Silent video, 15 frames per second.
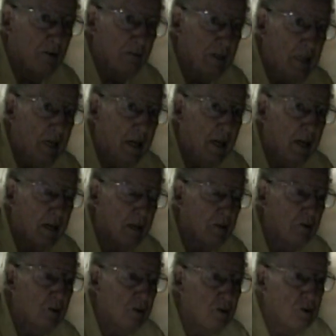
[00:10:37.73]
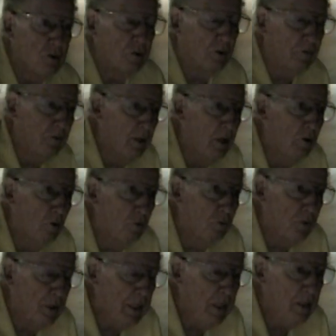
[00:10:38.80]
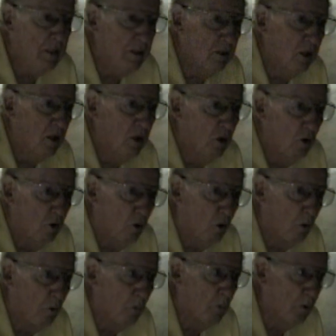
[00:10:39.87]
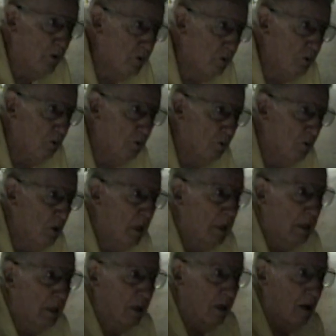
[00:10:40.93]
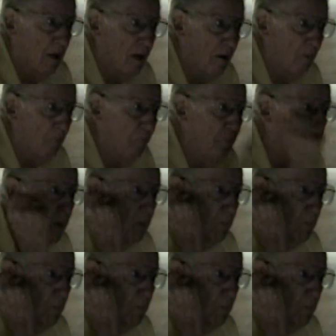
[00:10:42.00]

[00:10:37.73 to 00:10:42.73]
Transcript: of a can, so if they overheat or were to um,